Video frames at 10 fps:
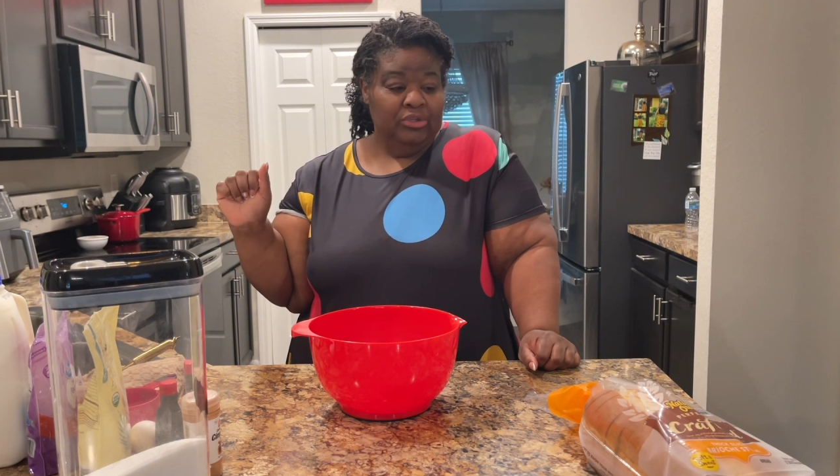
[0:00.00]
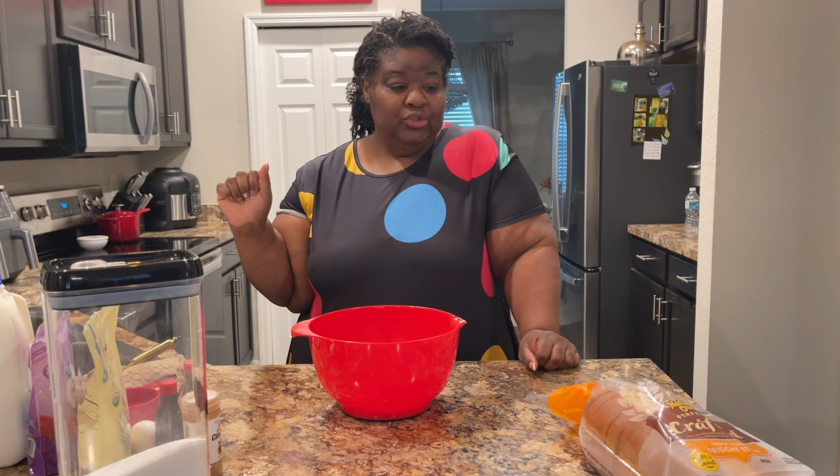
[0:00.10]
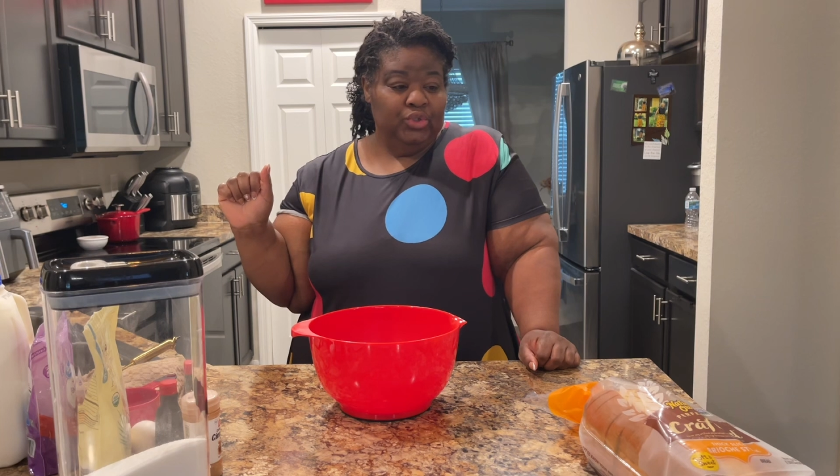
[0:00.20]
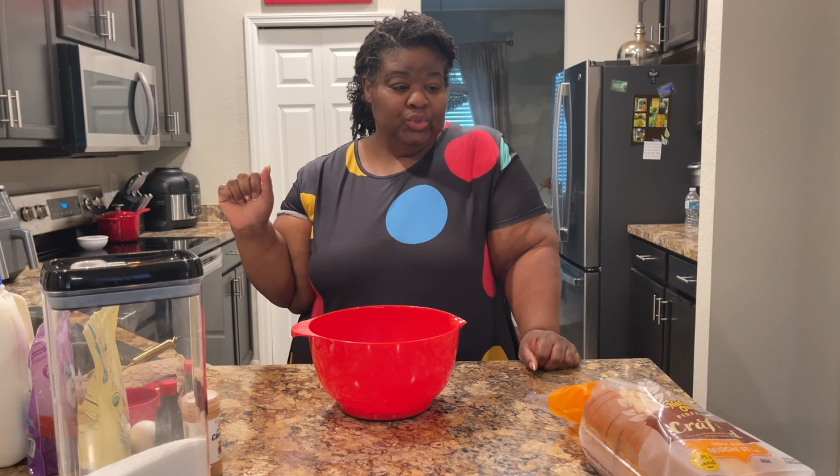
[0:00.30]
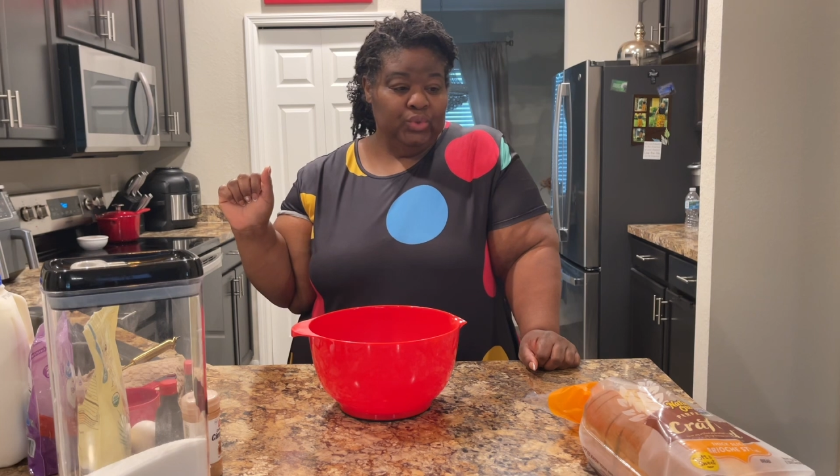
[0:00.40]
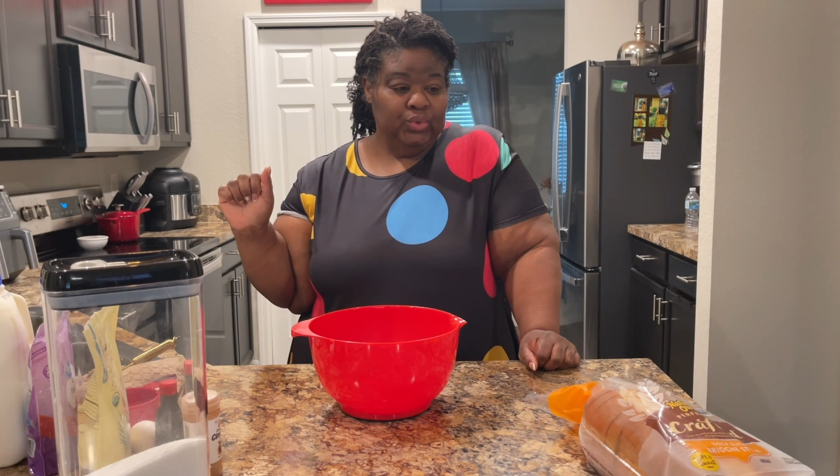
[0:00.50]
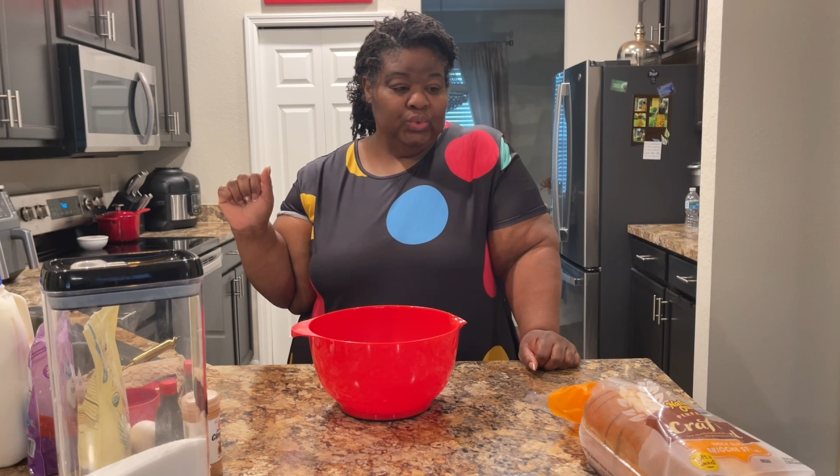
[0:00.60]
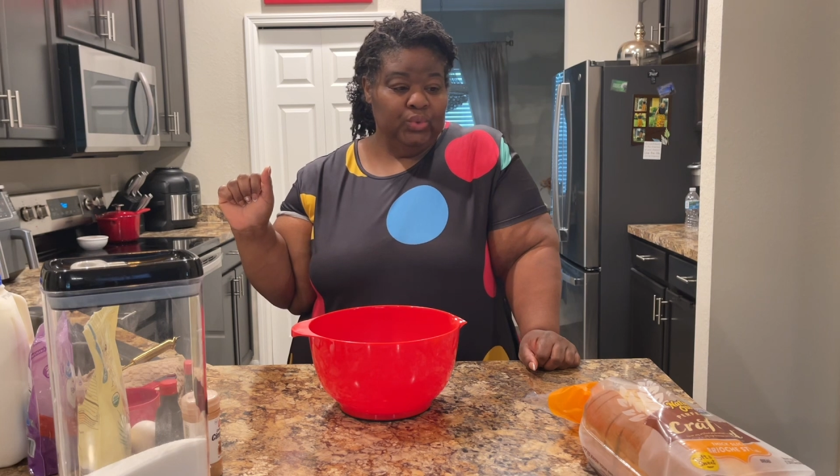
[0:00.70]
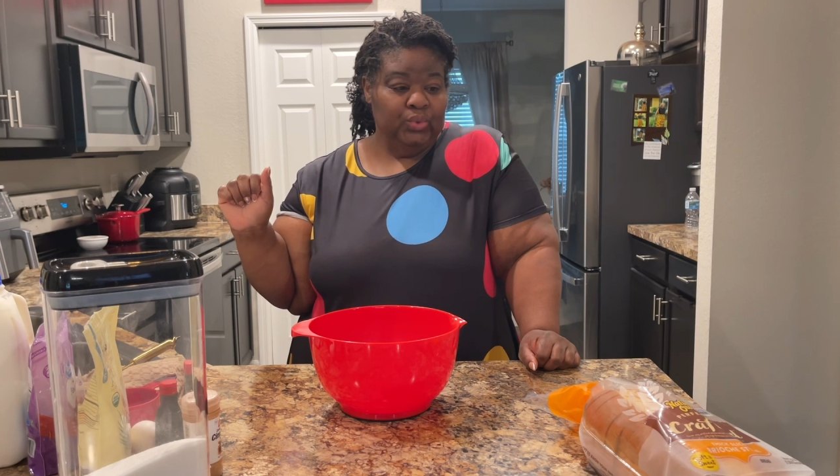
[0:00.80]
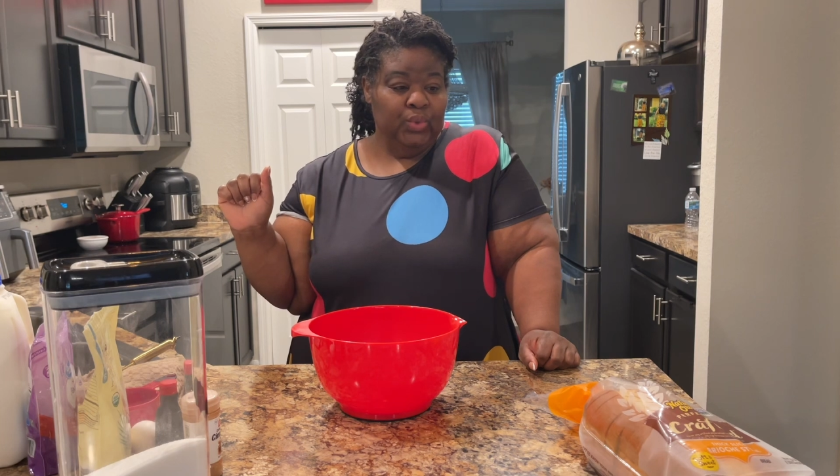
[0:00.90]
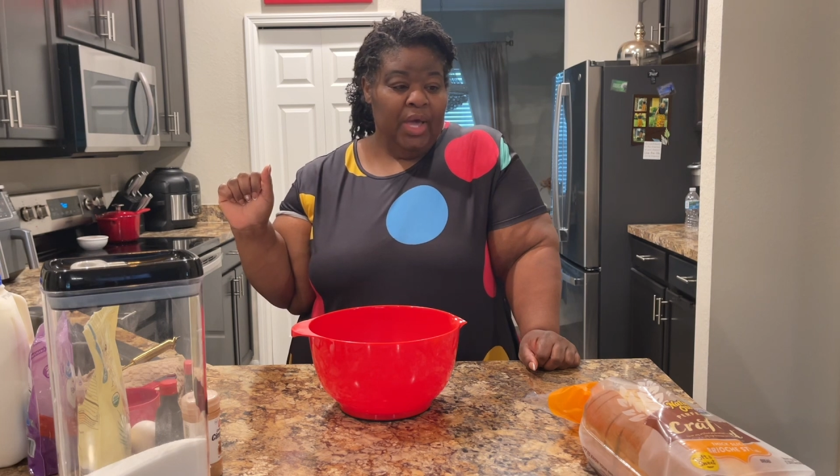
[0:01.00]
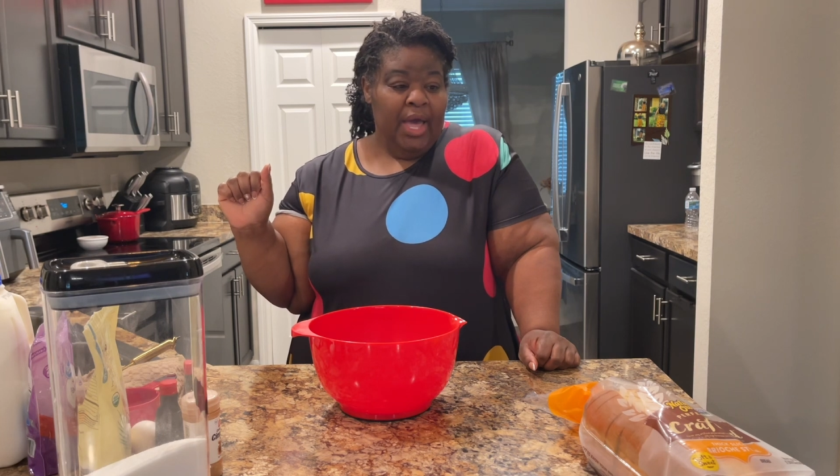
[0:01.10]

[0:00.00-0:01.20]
to